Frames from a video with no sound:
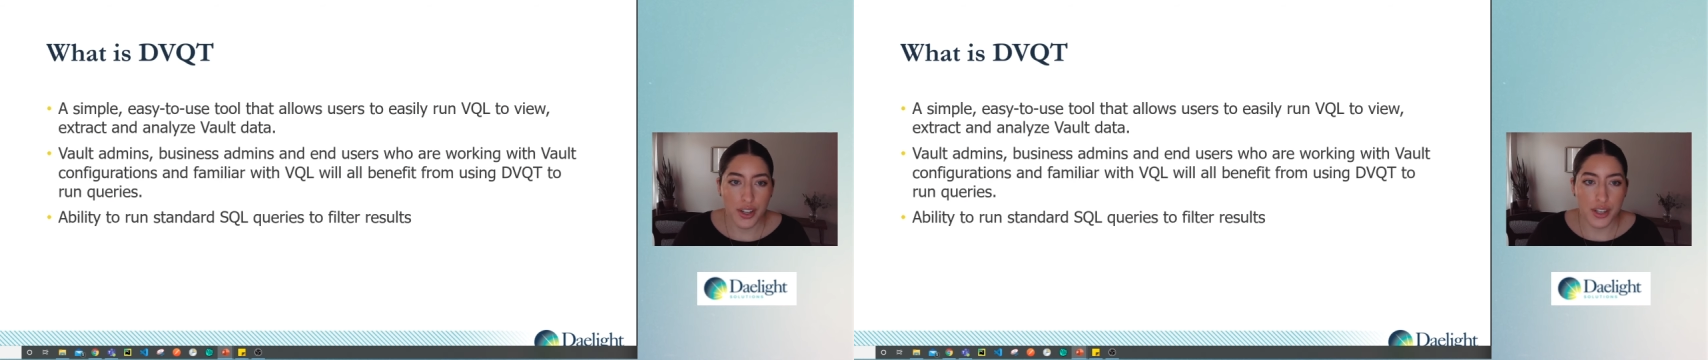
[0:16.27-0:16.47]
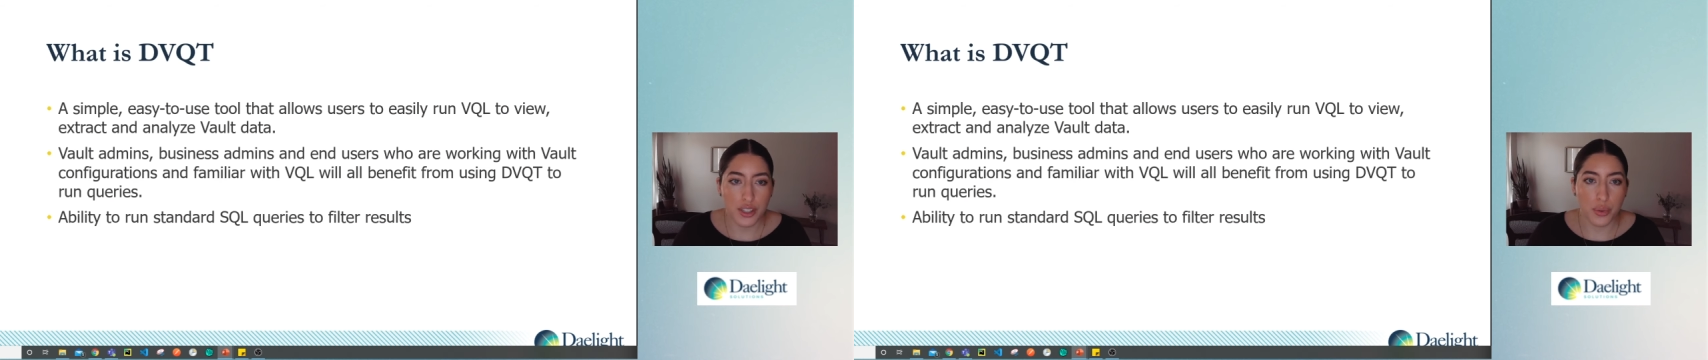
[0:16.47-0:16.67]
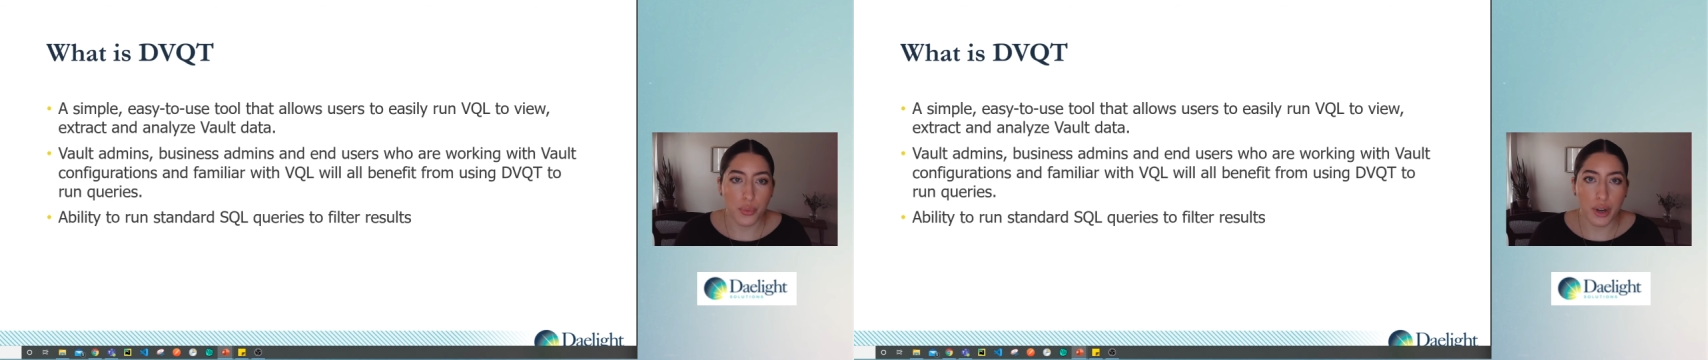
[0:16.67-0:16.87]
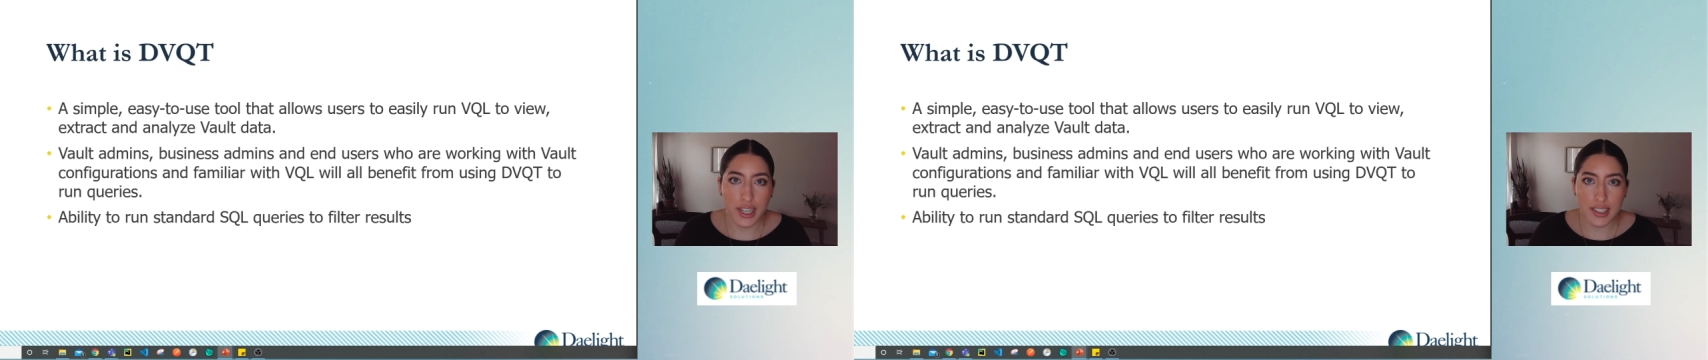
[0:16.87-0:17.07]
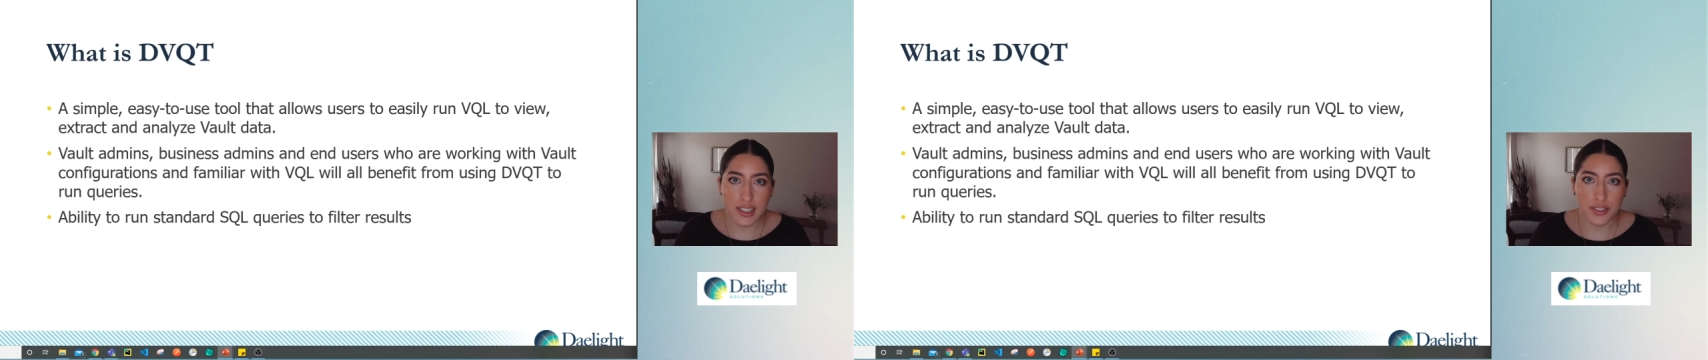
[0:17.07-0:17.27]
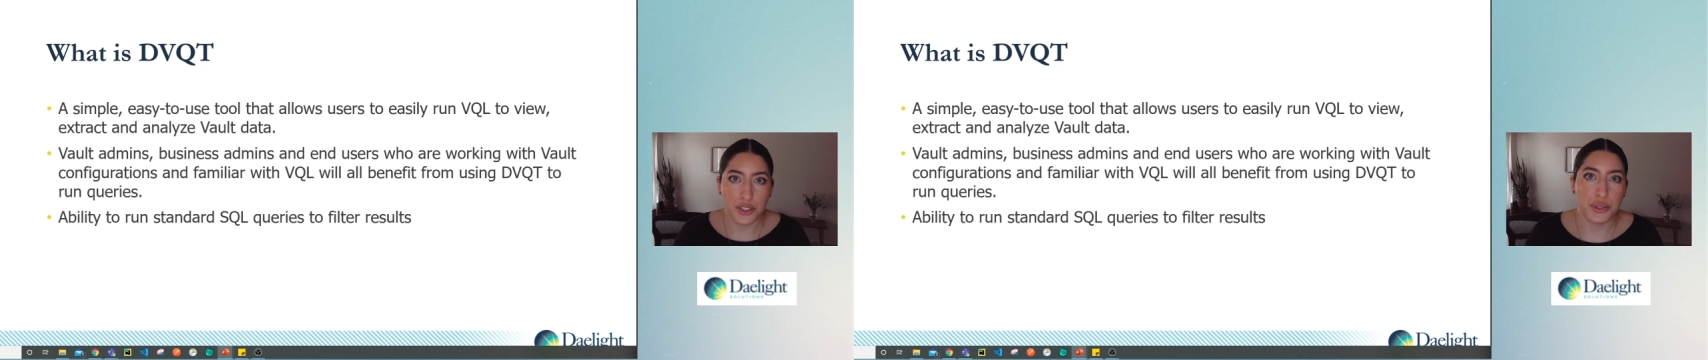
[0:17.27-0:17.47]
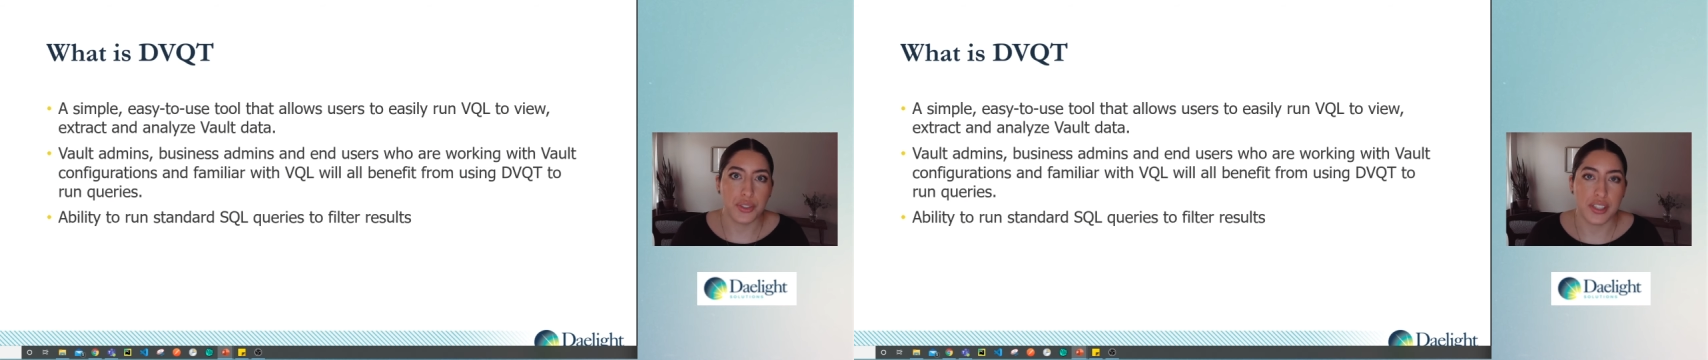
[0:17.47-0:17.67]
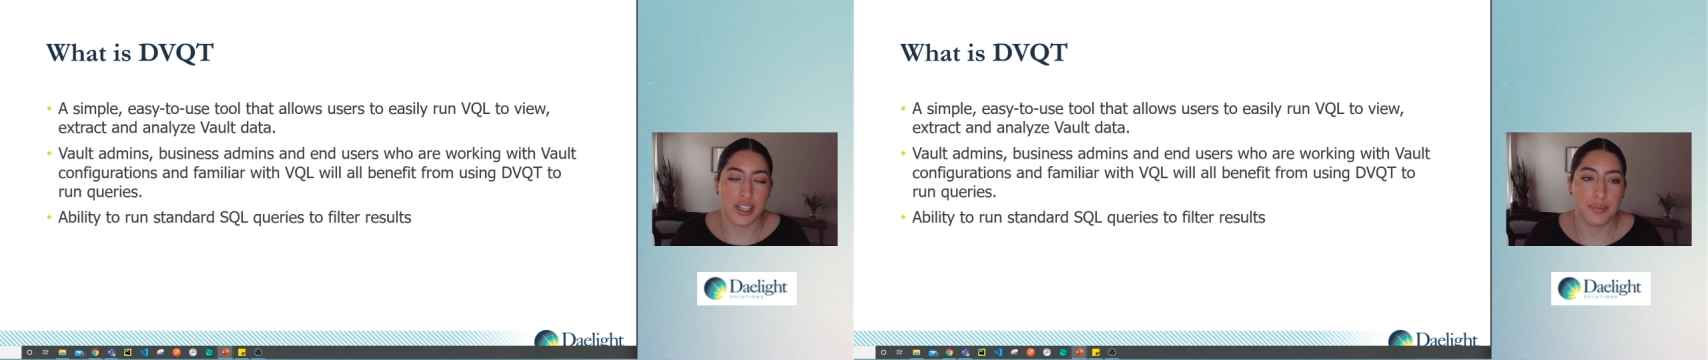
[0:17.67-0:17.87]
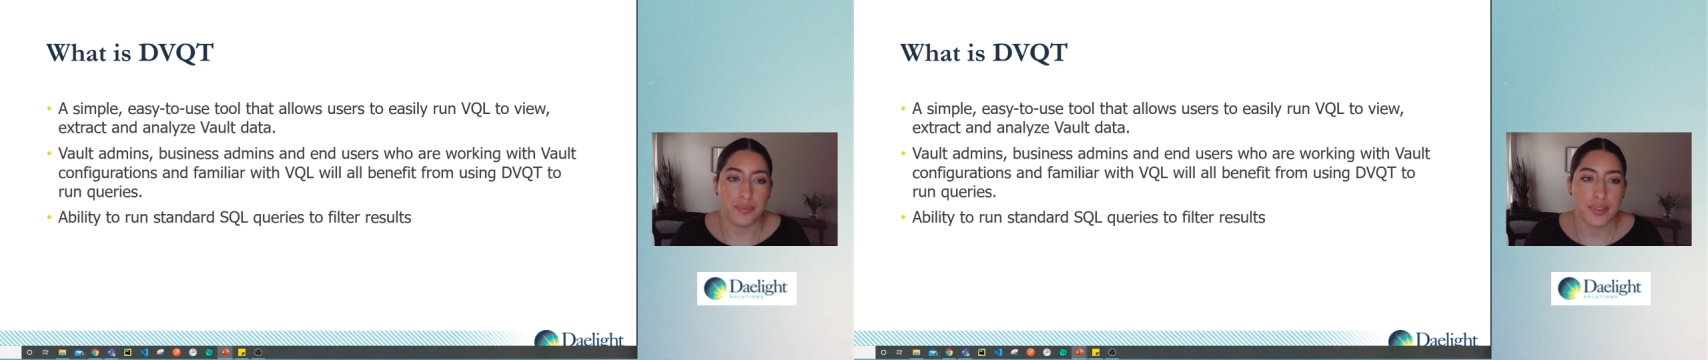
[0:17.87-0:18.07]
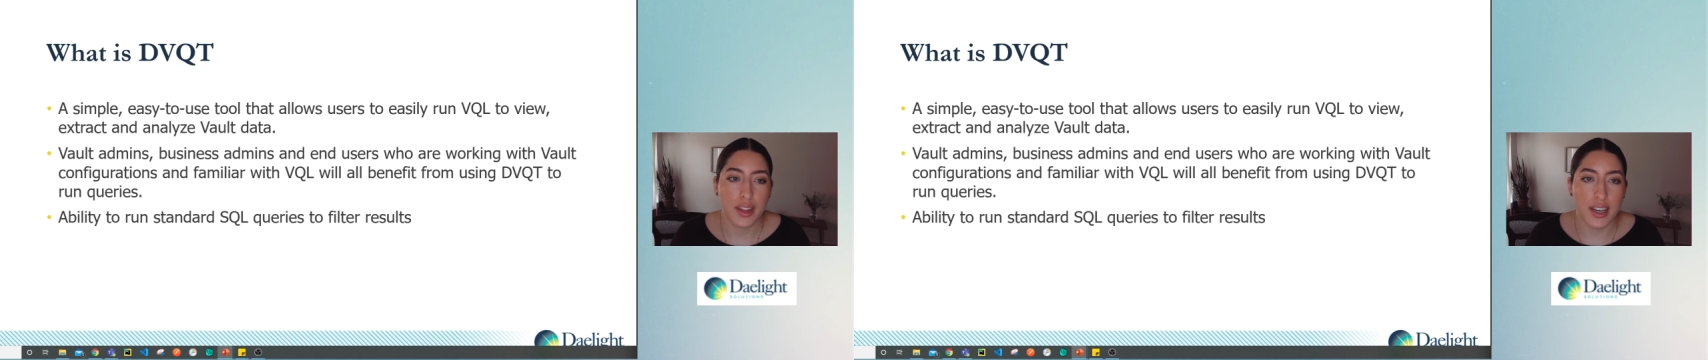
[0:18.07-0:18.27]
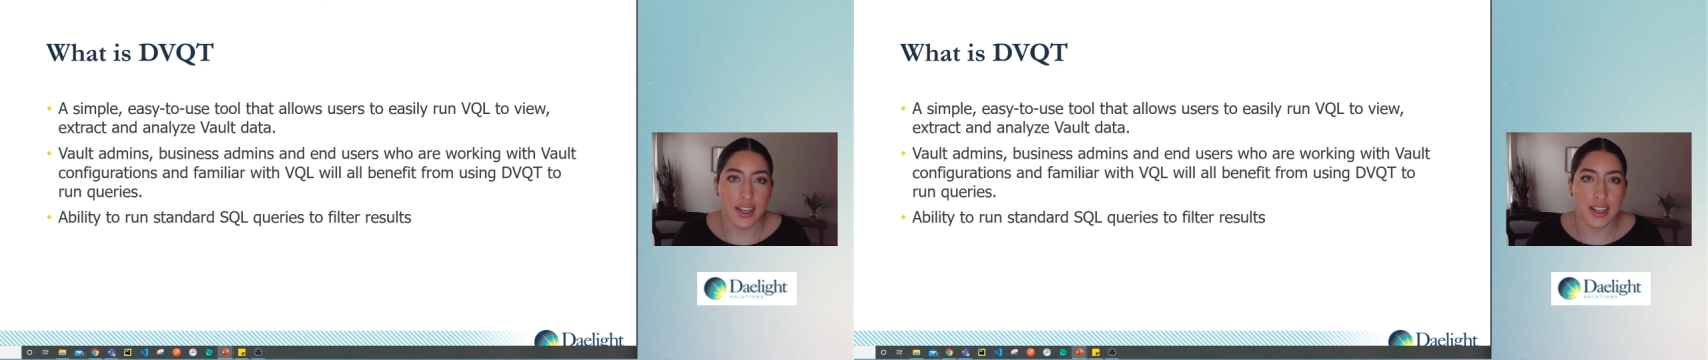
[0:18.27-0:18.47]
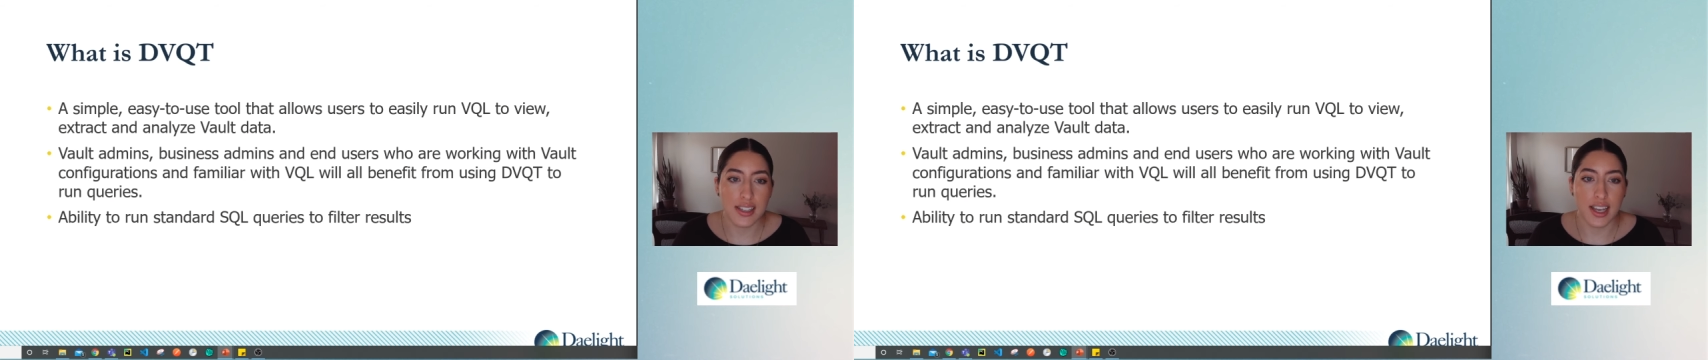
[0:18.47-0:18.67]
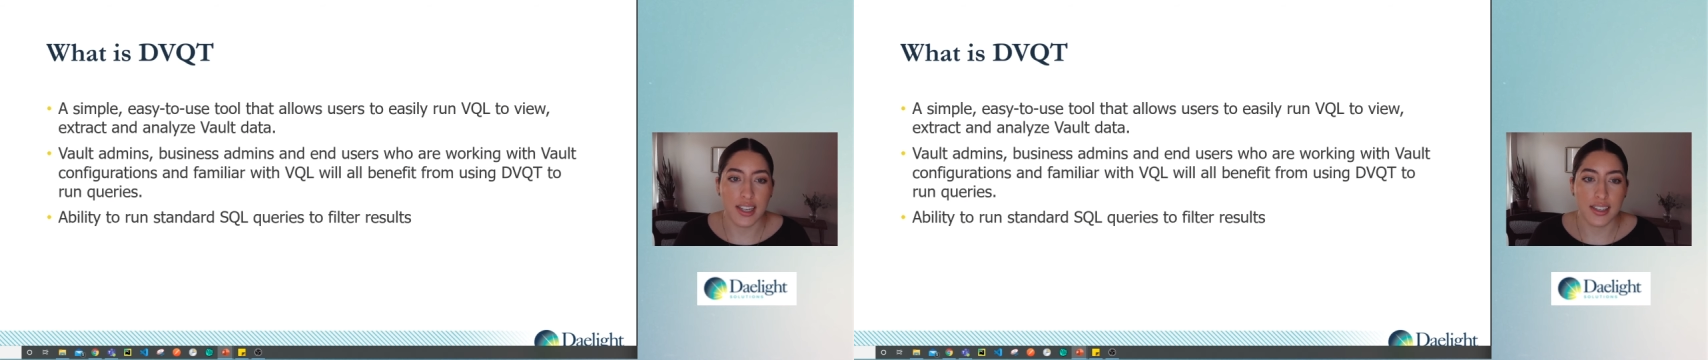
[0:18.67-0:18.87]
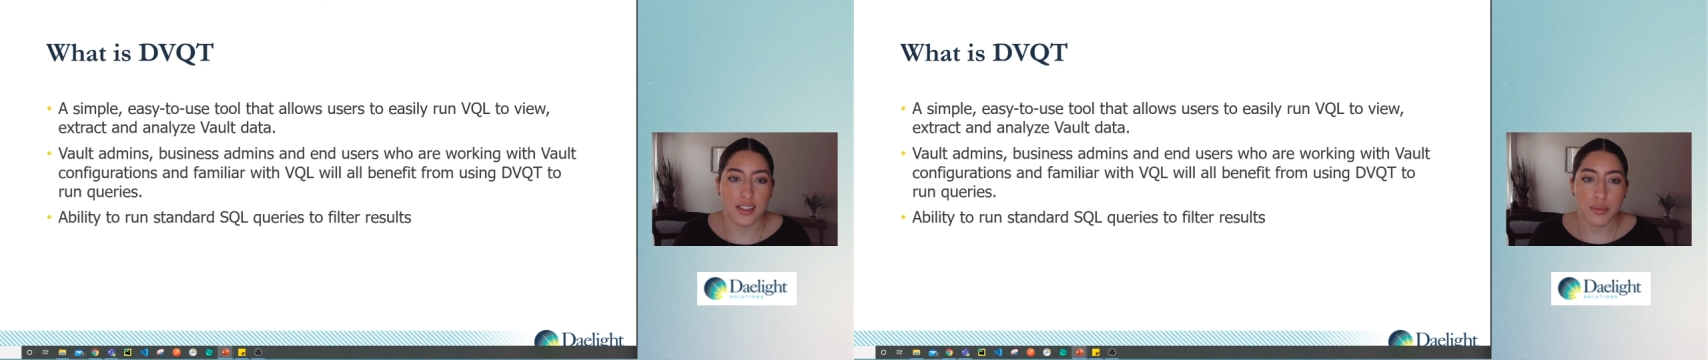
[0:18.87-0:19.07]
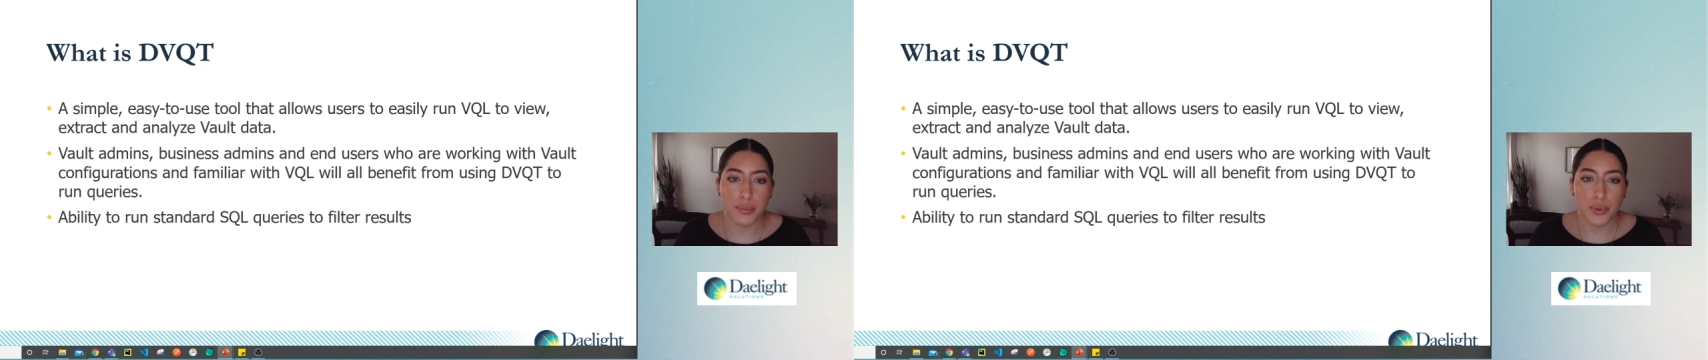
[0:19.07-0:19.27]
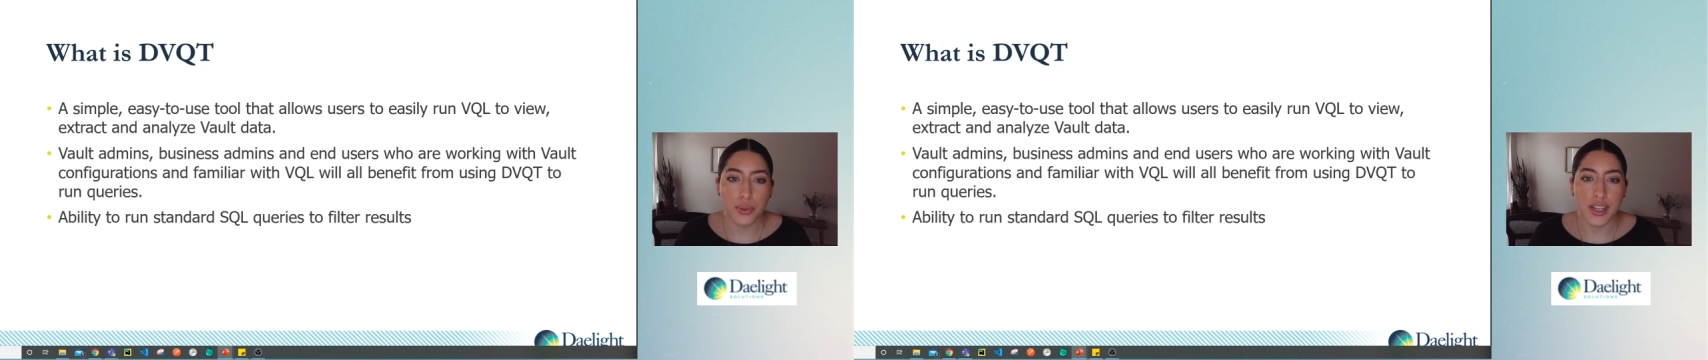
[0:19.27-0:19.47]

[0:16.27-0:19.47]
So what is DVQT? It is a simple,